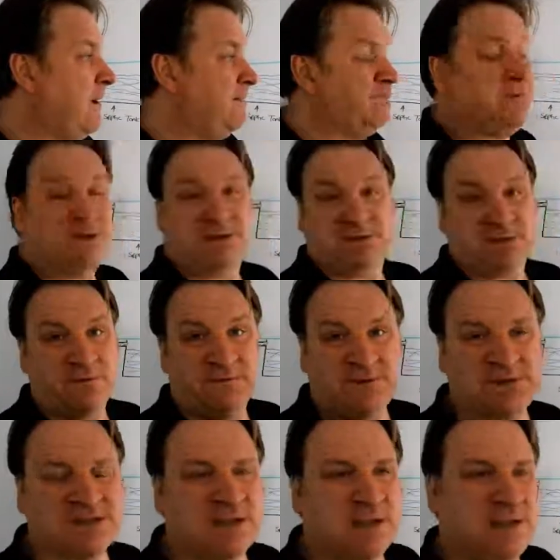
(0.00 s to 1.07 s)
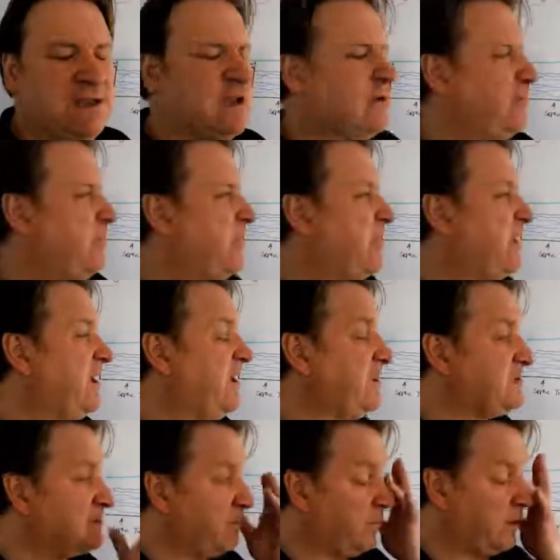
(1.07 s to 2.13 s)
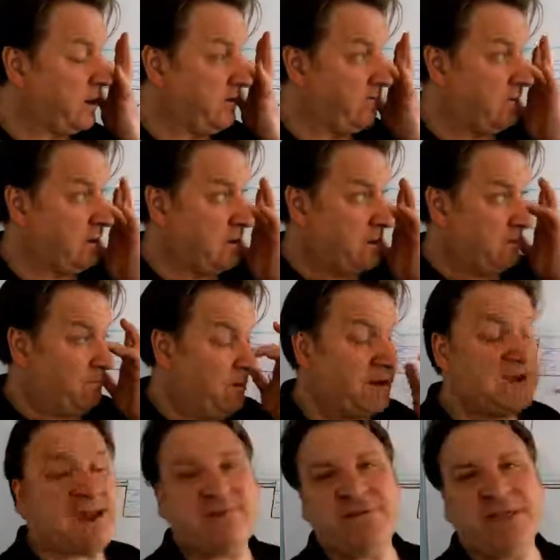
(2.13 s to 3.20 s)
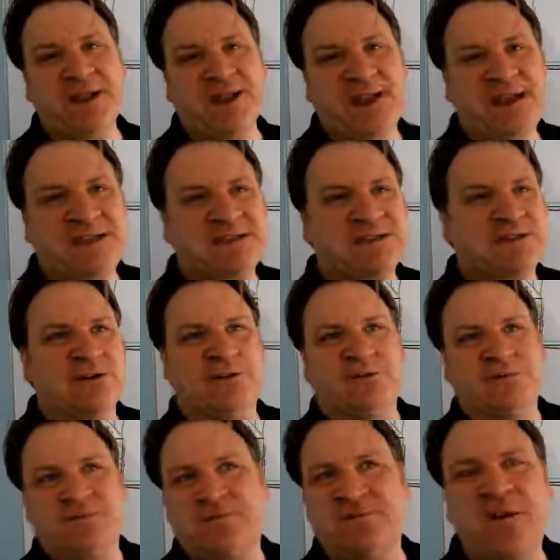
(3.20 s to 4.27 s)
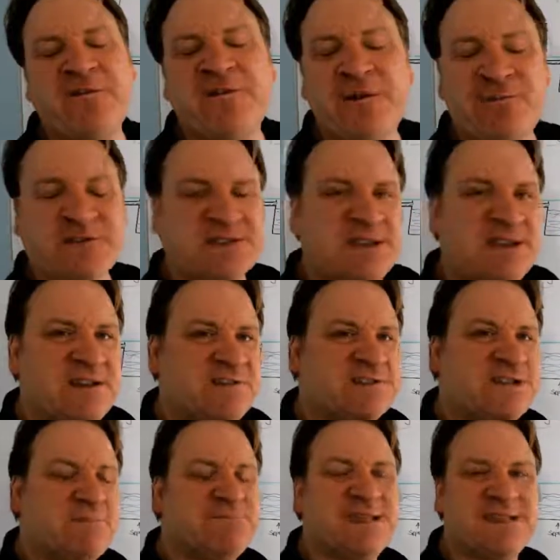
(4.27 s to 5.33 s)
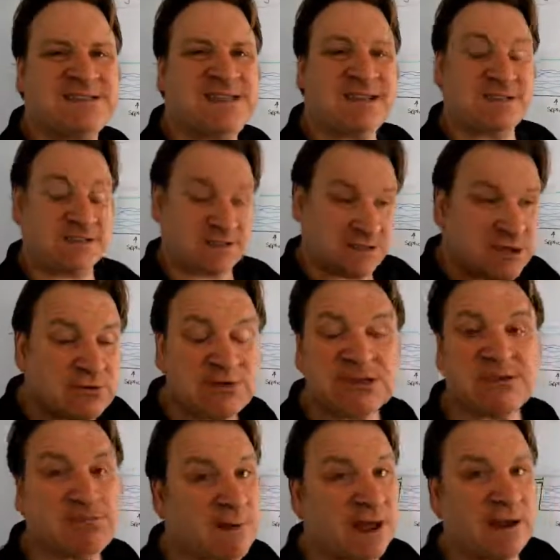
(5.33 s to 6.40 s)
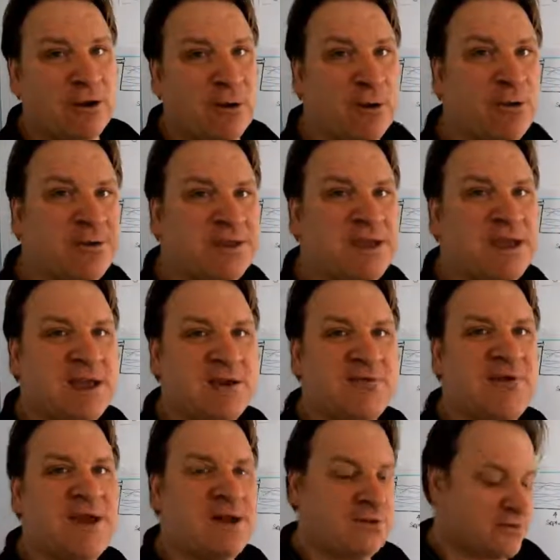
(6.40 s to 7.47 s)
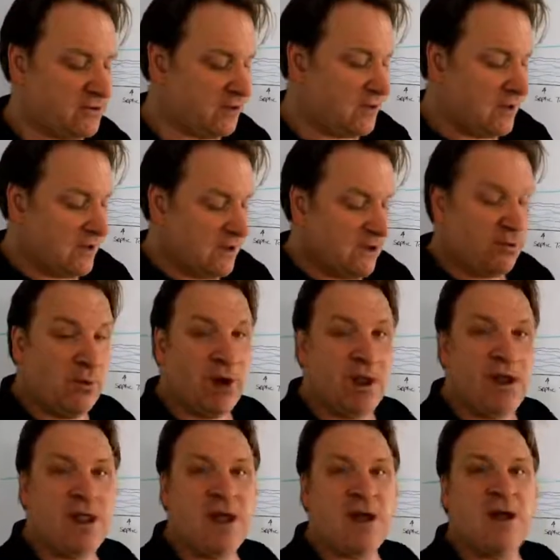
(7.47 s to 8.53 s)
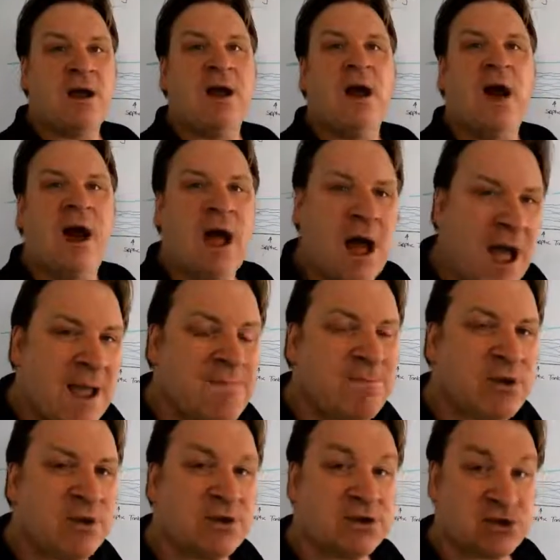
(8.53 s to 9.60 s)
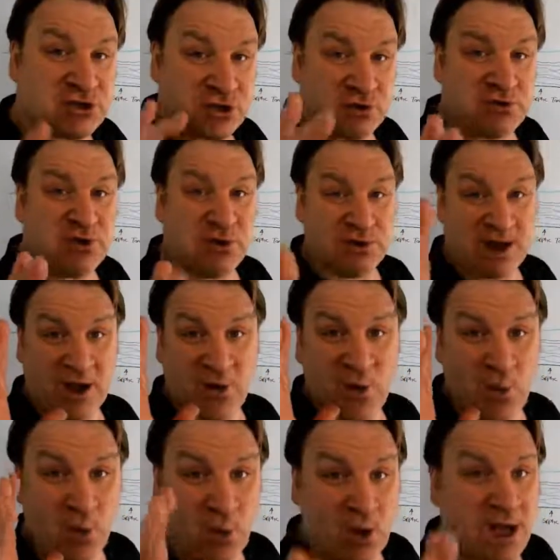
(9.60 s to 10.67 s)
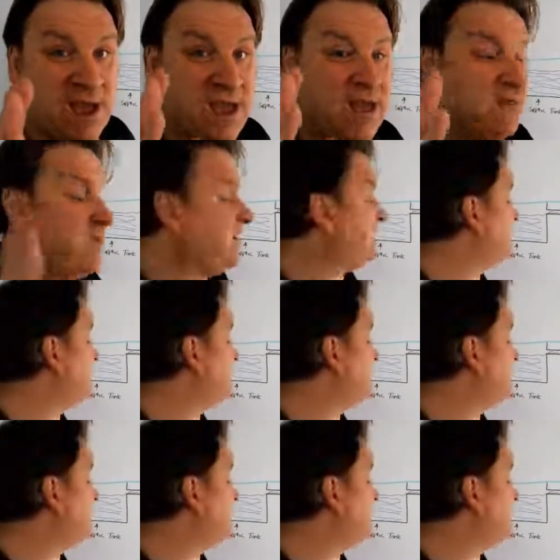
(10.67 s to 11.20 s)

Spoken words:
Because obviously, you know, with the heat and whatever. But nevertheless, though, 50% of septic tanks do smell all the year round. Well, I'm going to show you now why they